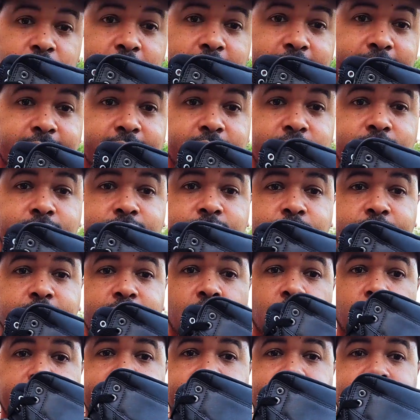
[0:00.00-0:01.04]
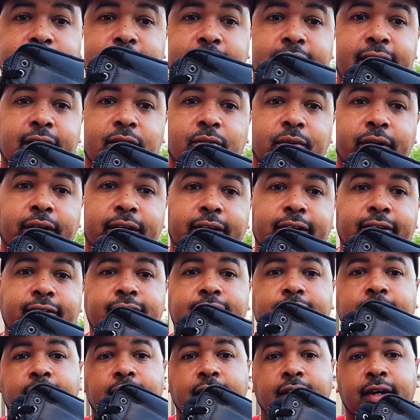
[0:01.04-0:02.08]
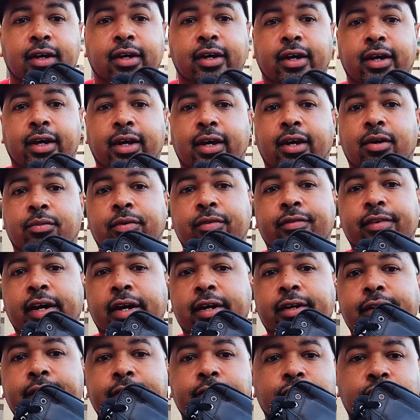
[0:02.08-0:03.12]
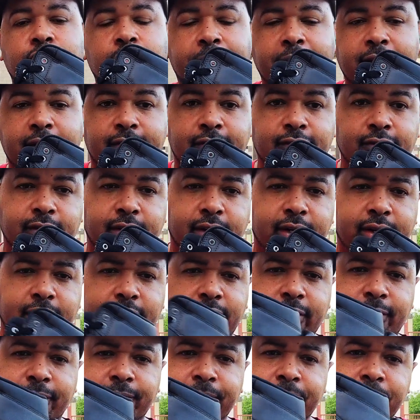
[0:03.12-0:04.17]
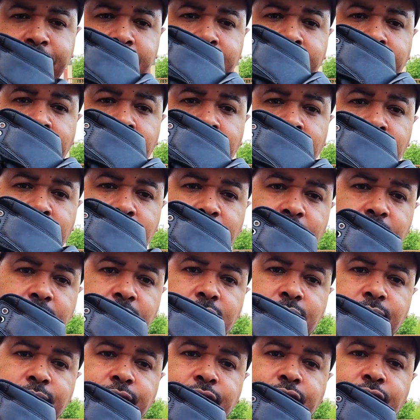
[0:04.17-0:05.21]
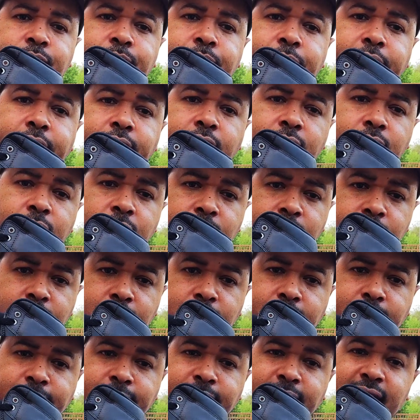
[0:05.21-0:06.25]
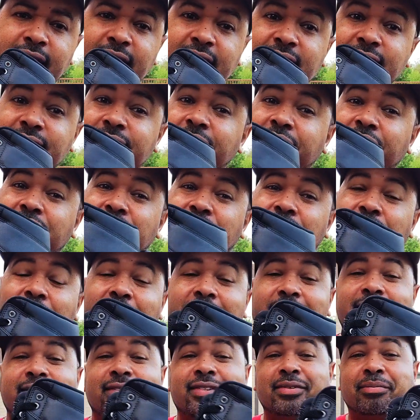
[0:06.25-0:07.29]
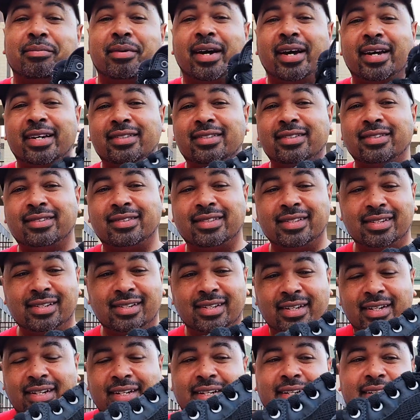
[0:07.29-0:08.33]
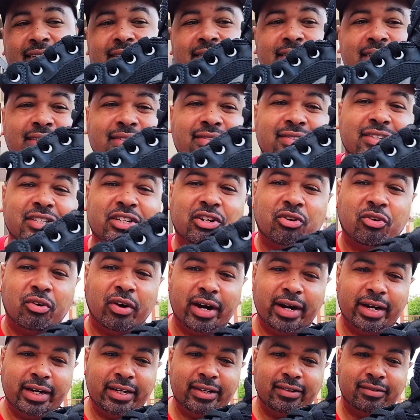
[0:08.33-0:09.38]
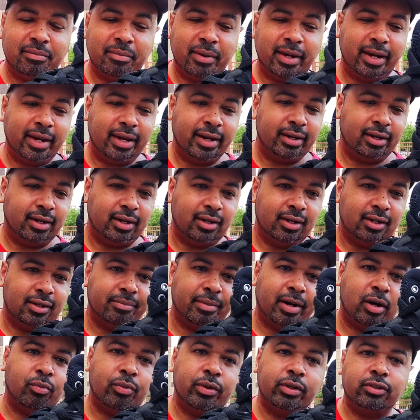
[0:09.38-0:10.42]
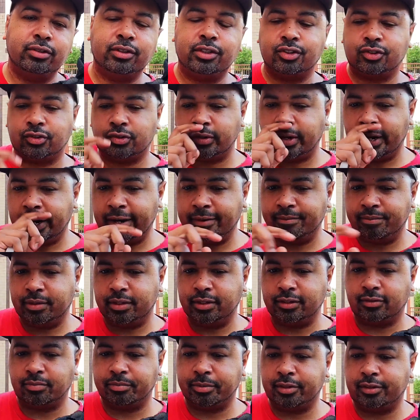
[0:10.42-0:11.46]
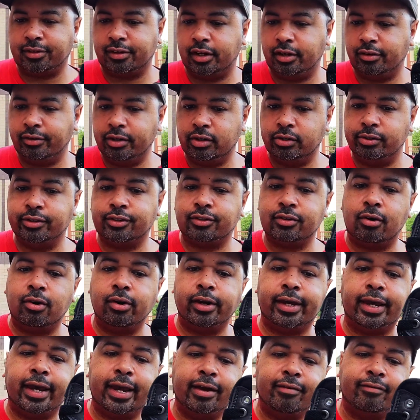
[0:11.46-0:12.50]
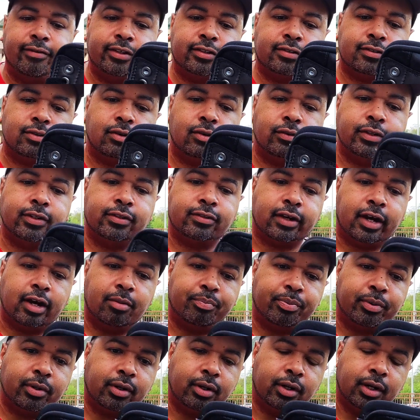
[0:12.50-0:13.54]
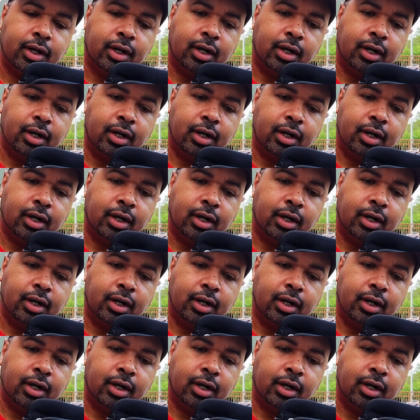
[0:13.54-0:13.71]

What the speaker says: way, yo. This one opens sideways. And we've got another spacer in here, which is pretty cool. These are crazy, man. Just the nooks and crannies, man. I will describe this material. It's all canvas on this upper.